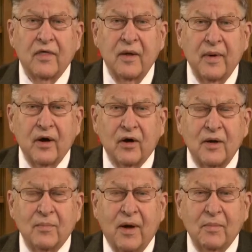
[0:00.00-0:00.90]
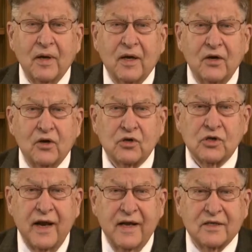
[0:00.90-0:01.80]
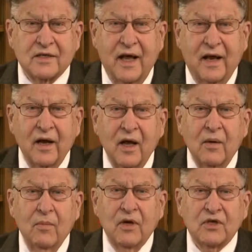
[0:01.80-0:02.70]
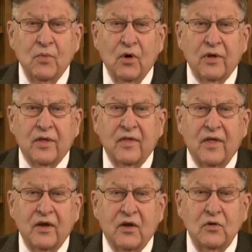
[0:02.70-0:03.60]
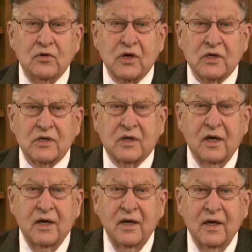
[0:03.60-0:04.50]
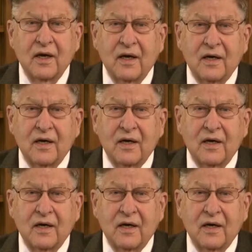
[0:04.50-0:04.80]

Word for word: The American public understands that much more than they do just uh,